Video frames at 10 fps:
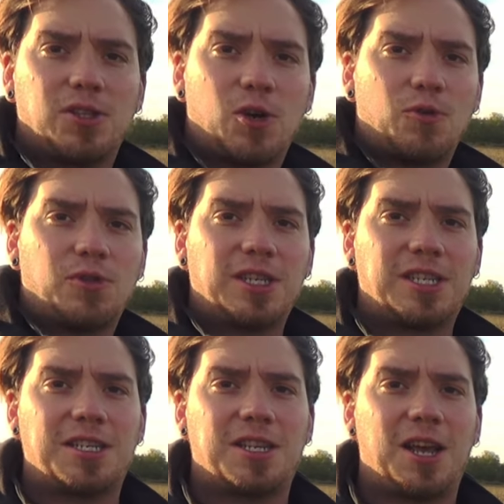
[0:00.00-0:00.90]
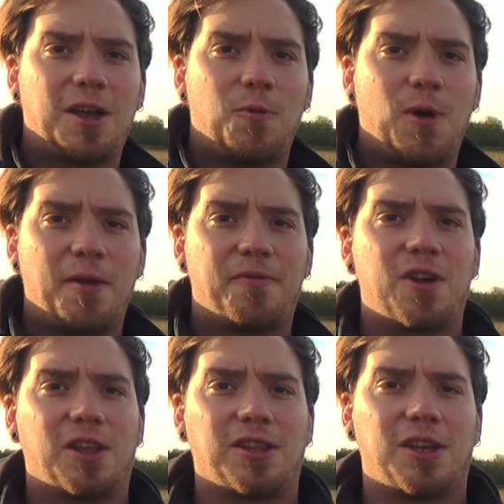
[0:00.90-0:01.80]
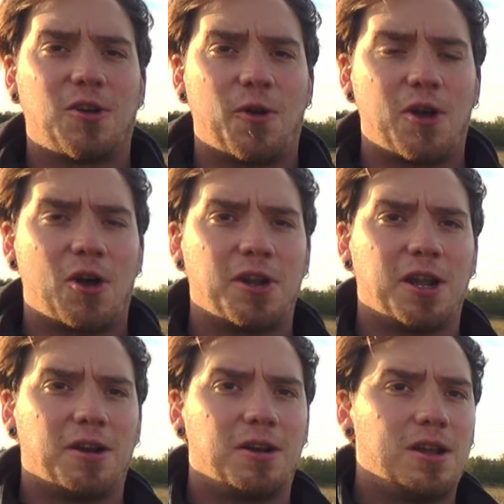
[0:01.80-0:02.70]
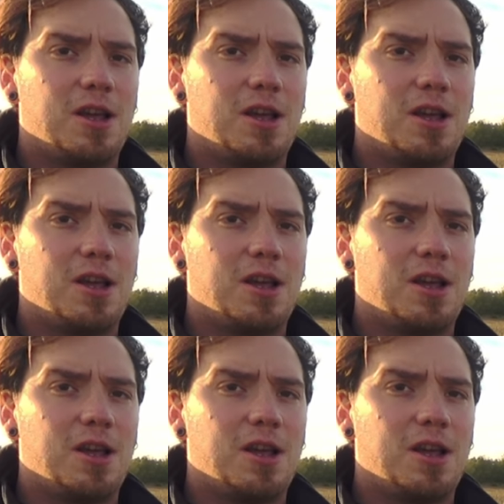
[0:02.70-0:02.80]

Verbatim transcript: So this is uh, what I've got uh, going on here.